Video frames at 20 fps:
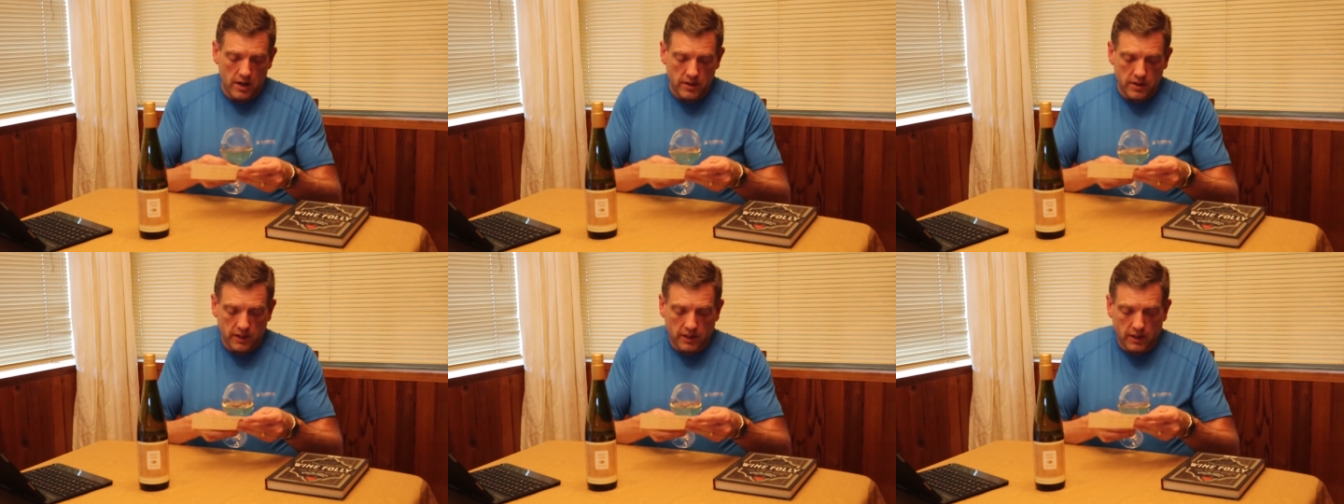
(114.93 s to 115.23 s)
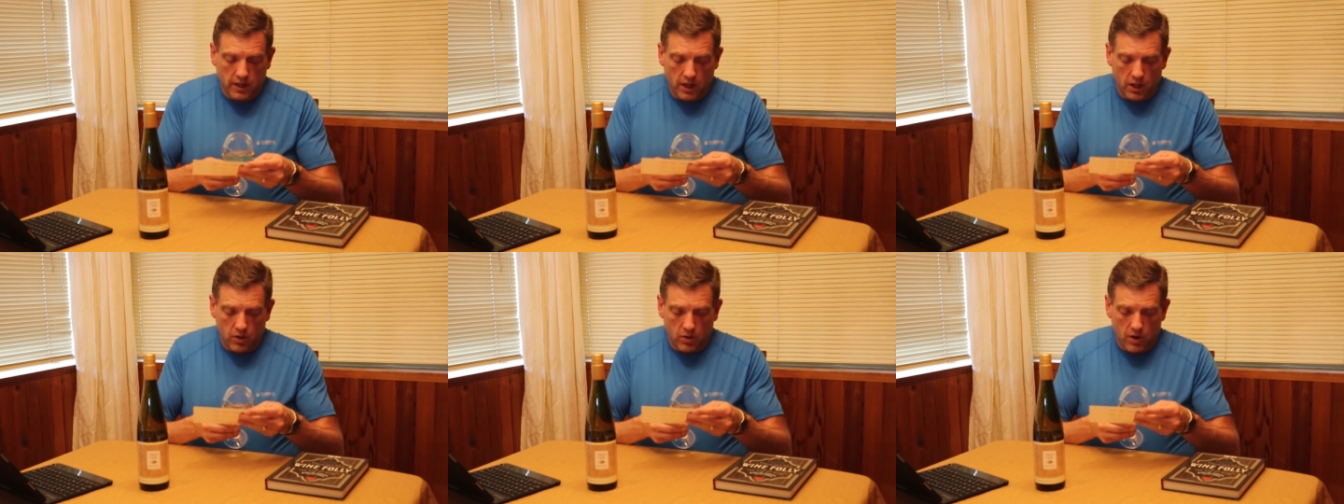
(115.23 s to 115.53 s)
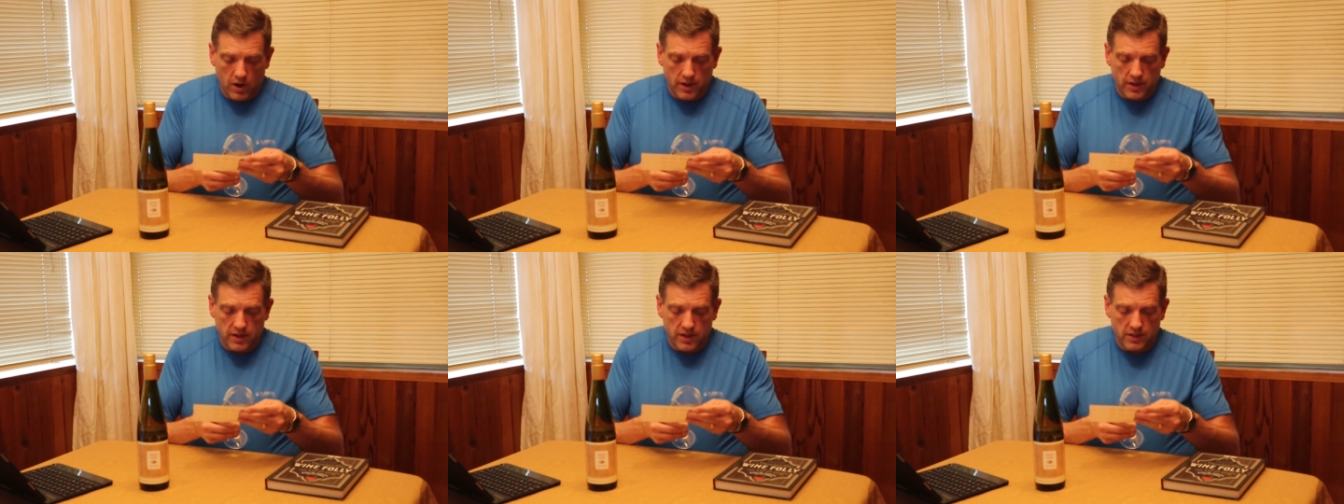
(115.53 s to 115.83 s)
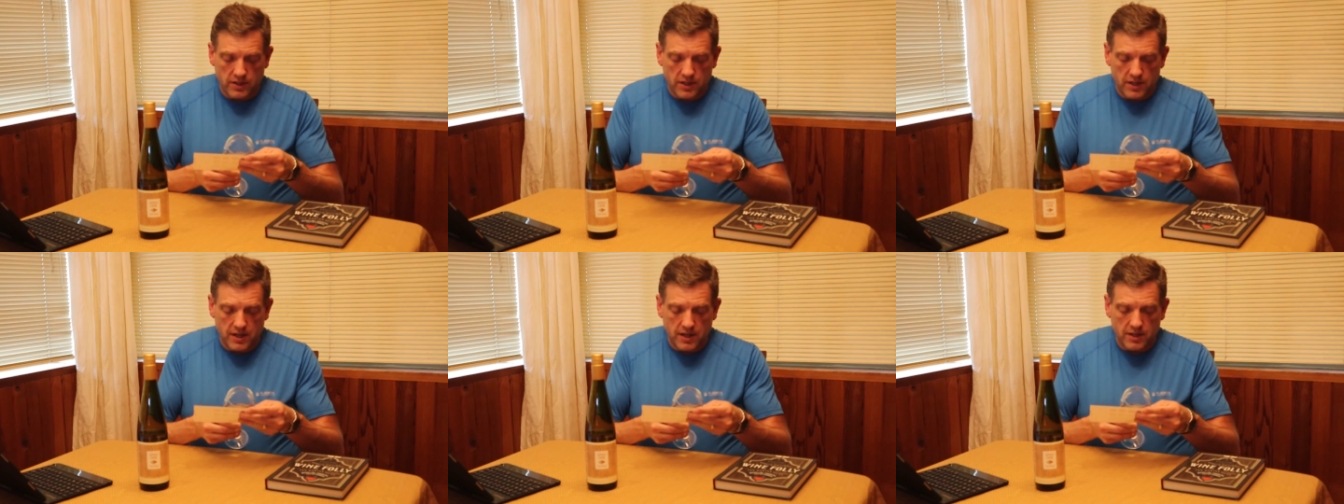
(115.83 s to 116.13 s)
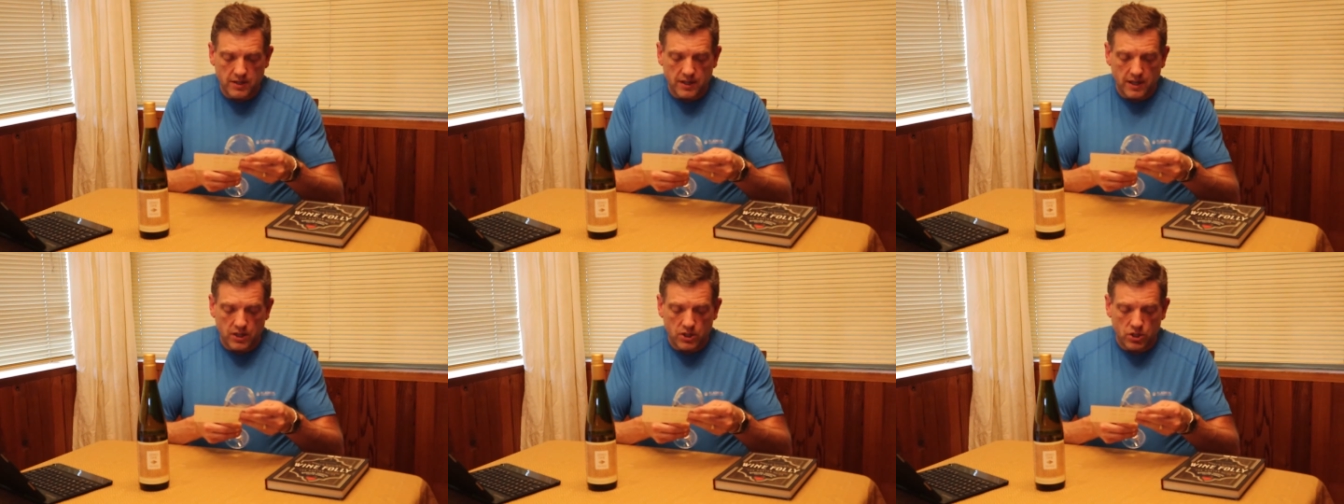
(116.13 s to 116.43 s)
The color on this
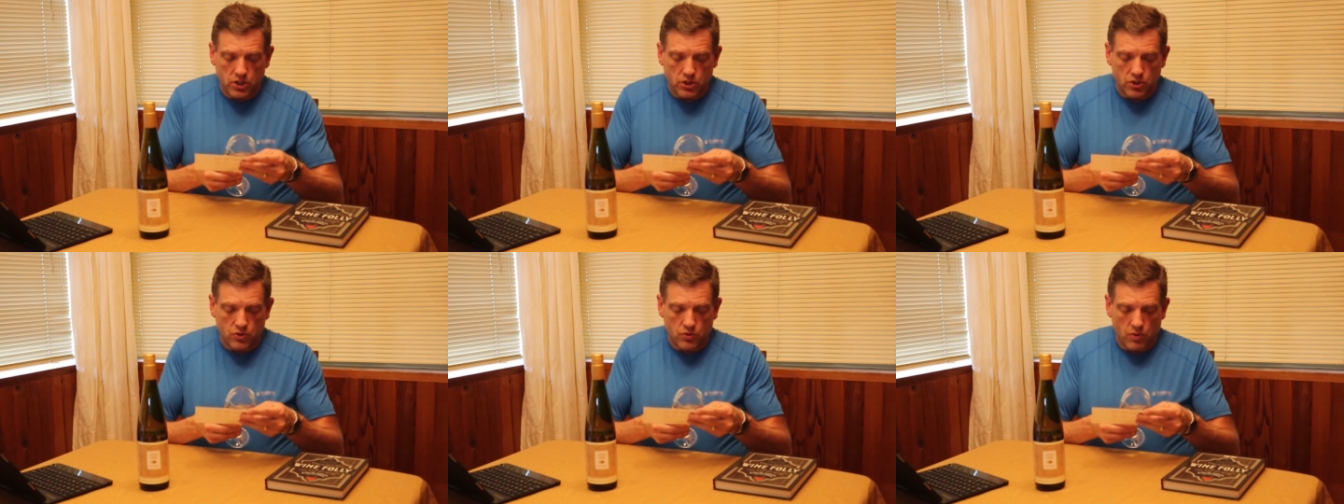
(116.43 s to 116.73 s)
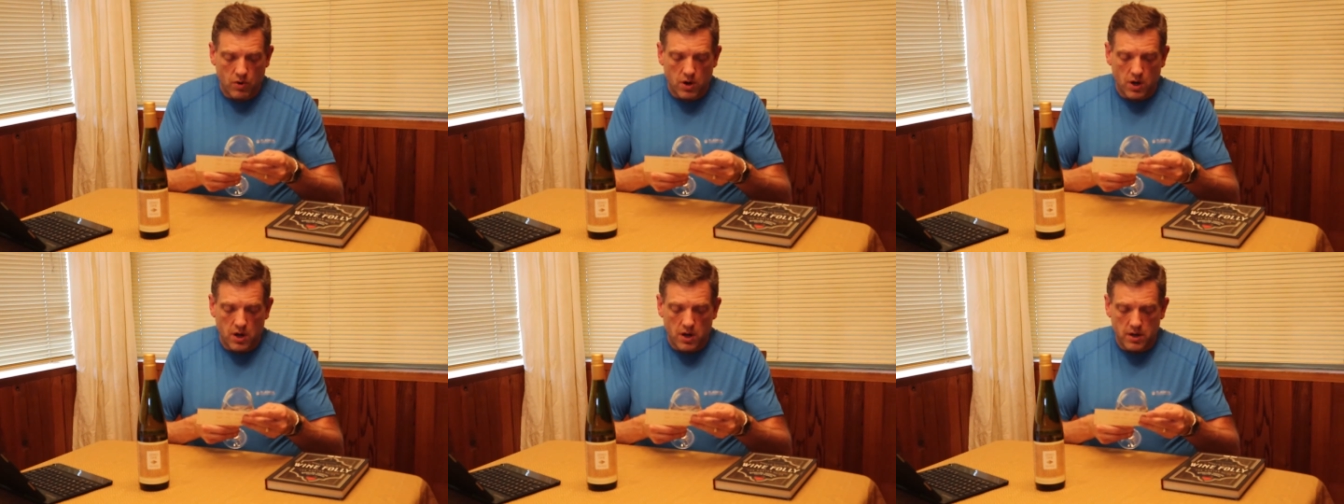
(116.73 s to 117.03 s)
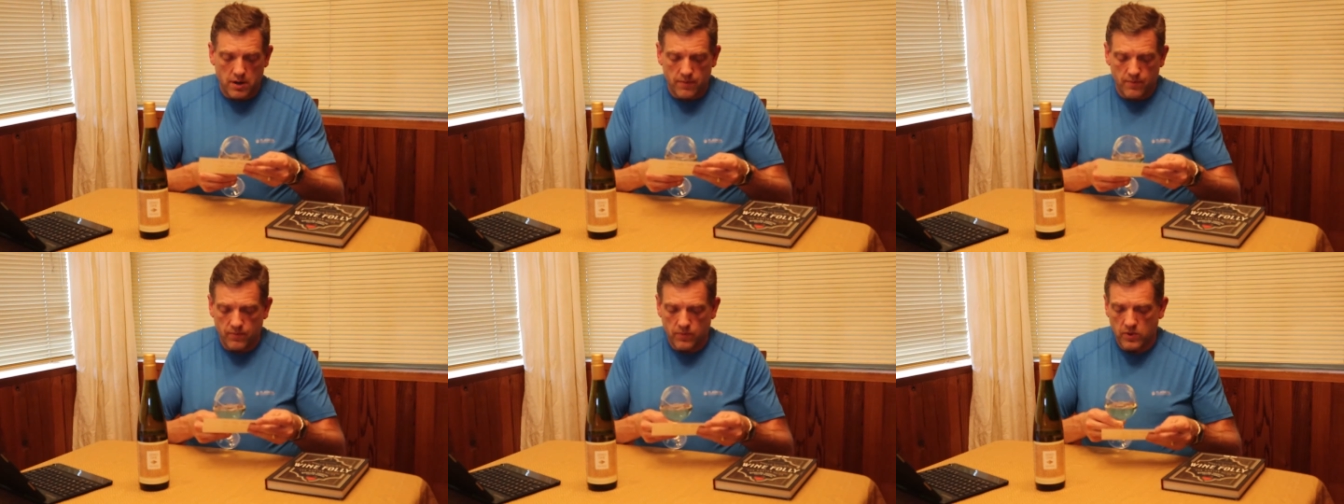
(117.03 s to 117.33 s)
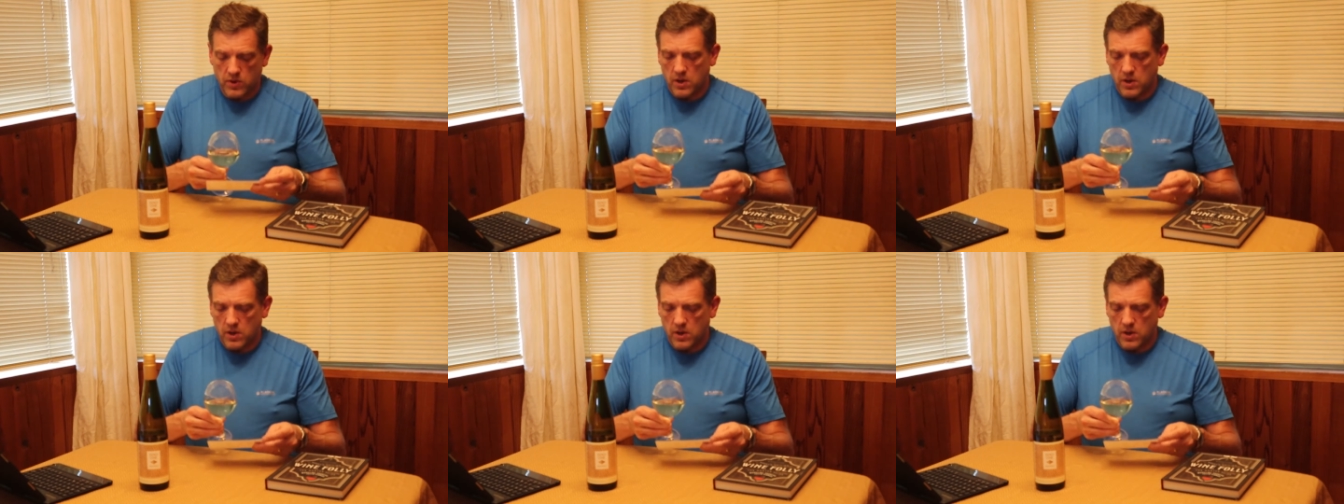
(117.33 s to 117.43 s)
is a straw,